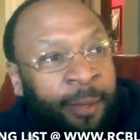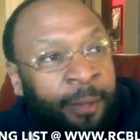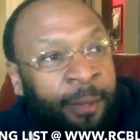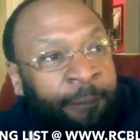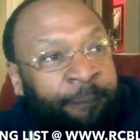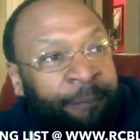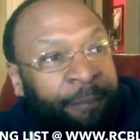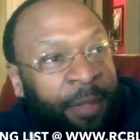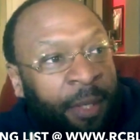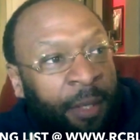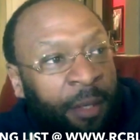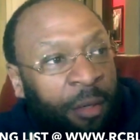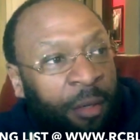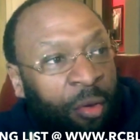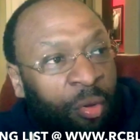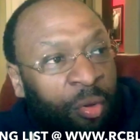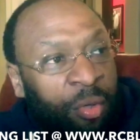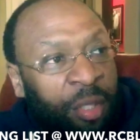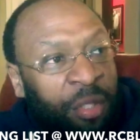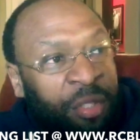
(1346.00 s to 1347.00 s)
You know,
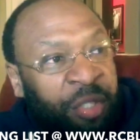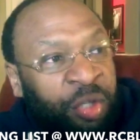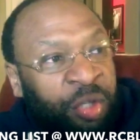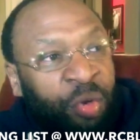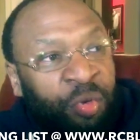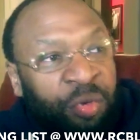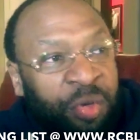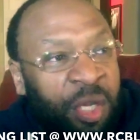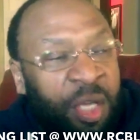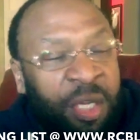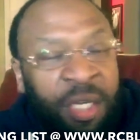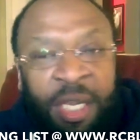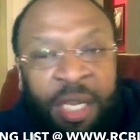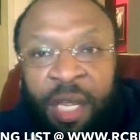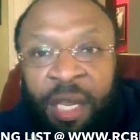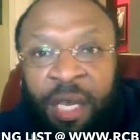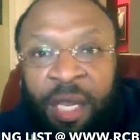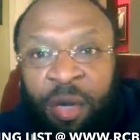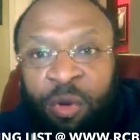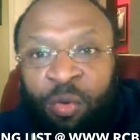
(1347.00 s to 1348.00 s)
your children are nearly
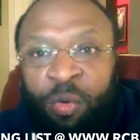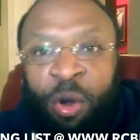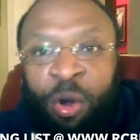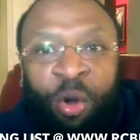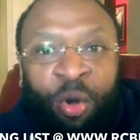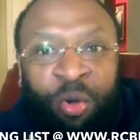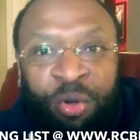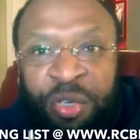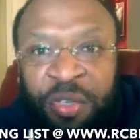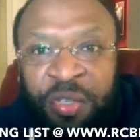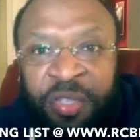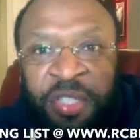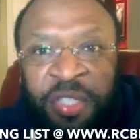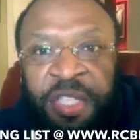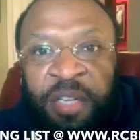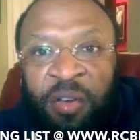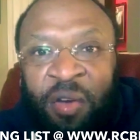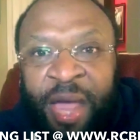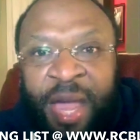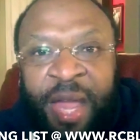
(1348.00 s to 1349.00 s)
grown. You're still
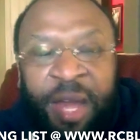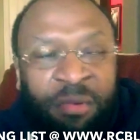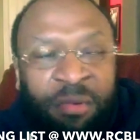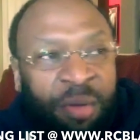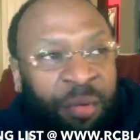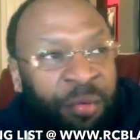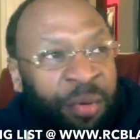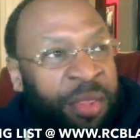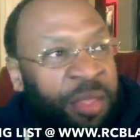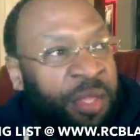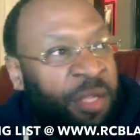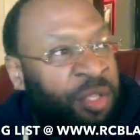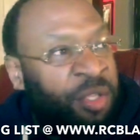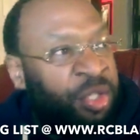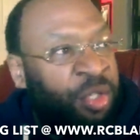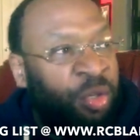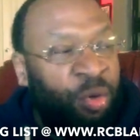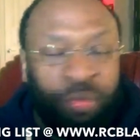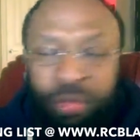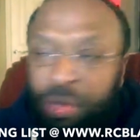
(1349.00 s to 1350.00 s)
angry with your
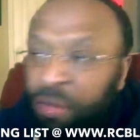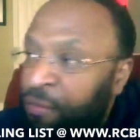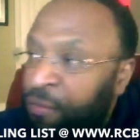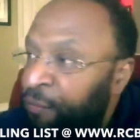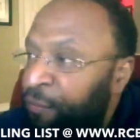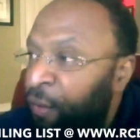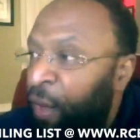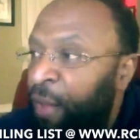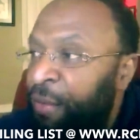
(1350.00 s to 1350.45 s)
children's father.